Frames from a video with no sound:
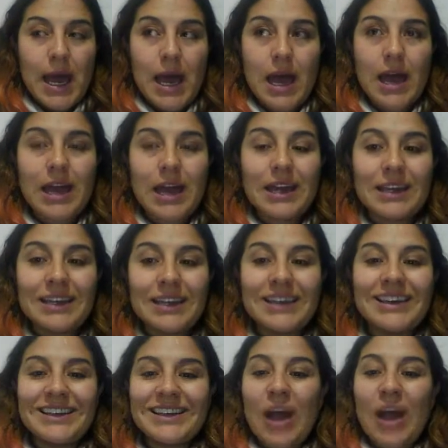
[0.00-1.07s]

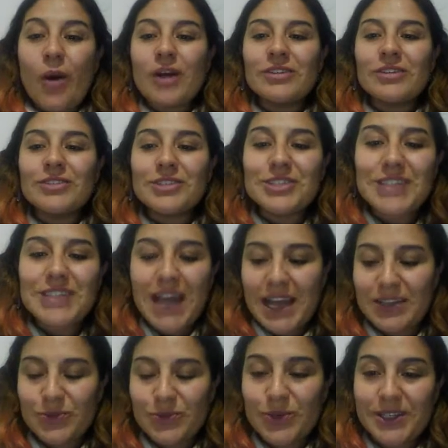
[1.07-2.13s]
I now
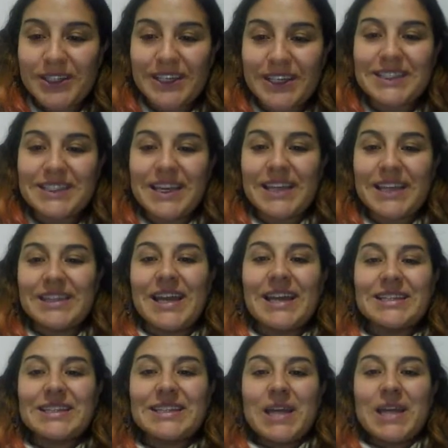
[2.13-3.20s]
understand when they said that